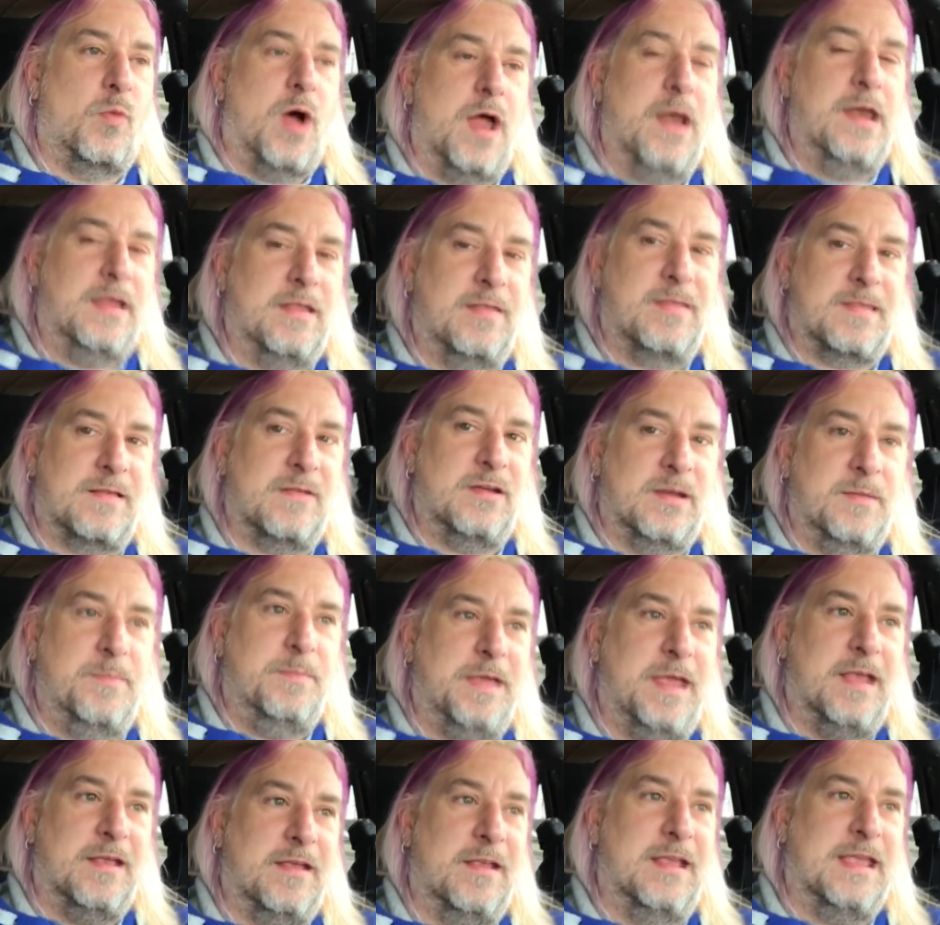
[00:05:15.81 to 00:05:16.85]
one, it's going to
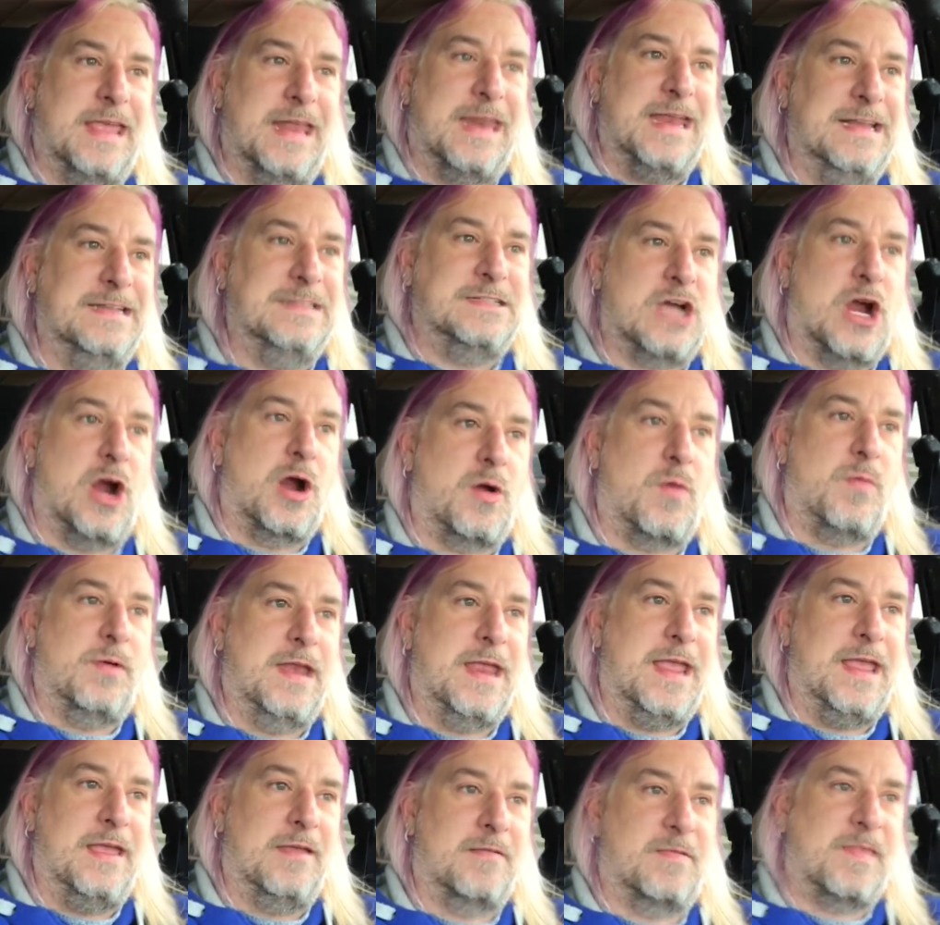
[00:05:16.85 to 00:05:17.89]
be getting dark
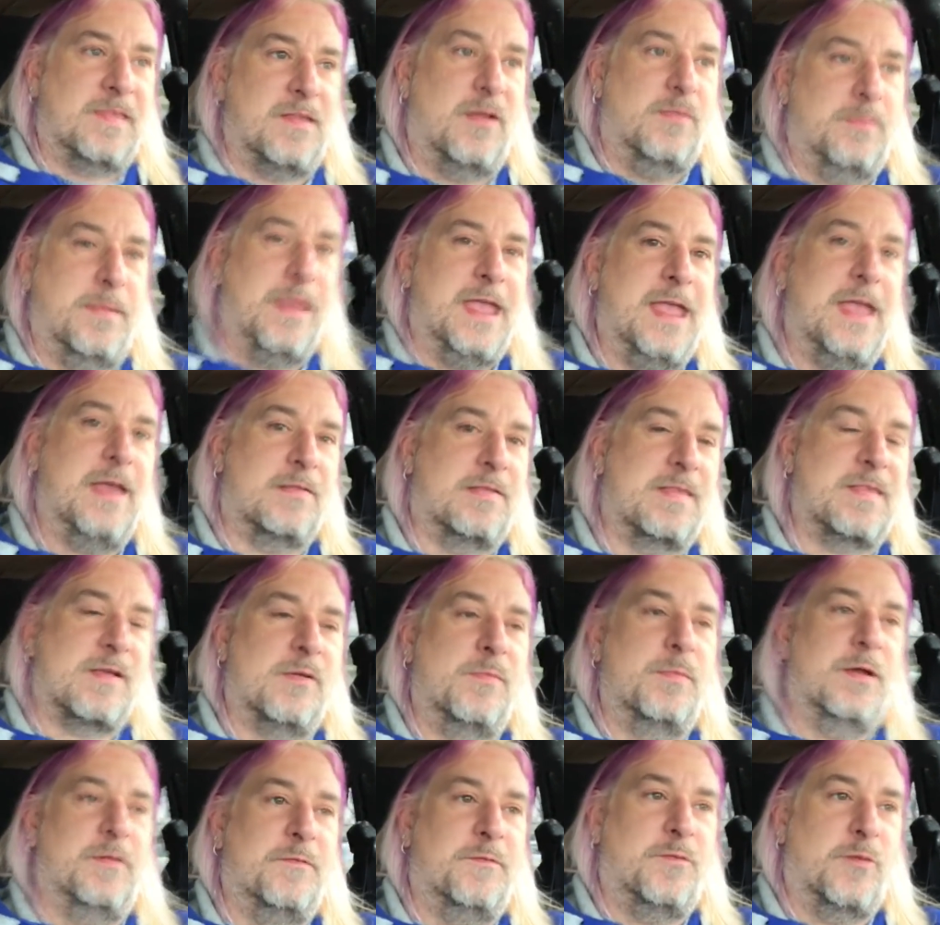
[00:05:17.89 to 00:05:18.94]
when he gets home. He gets
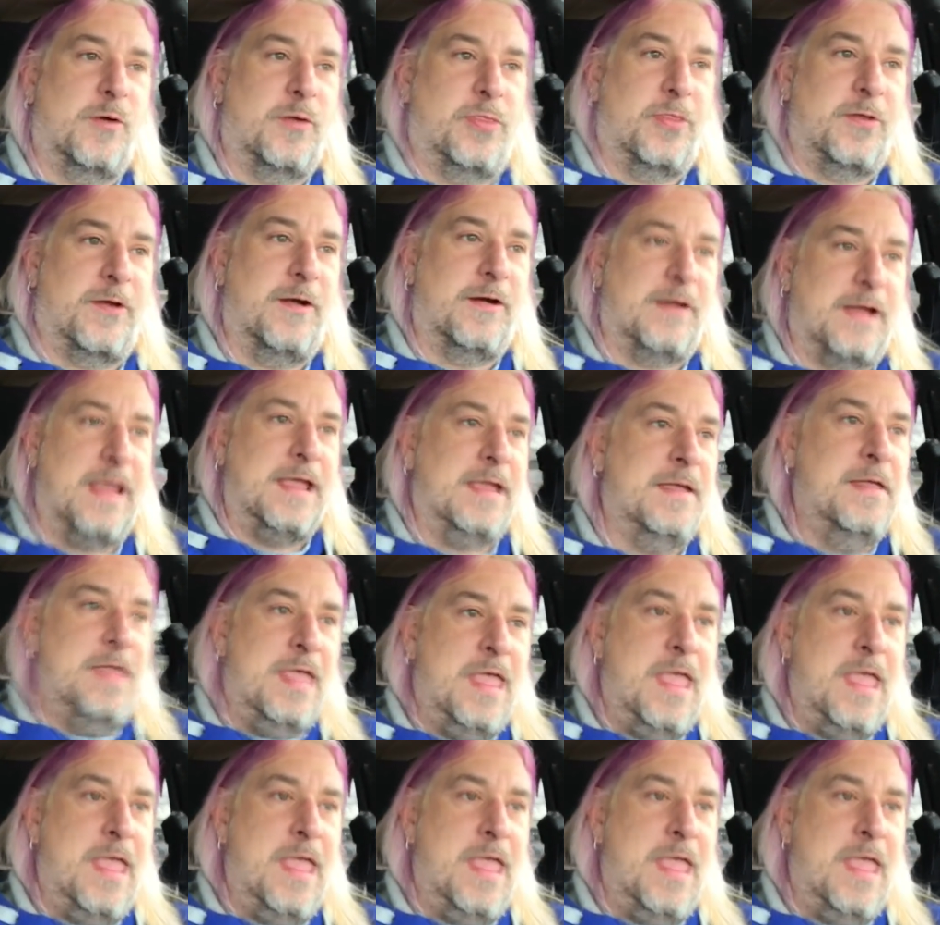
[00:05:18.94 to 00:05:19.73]
home at 4:30.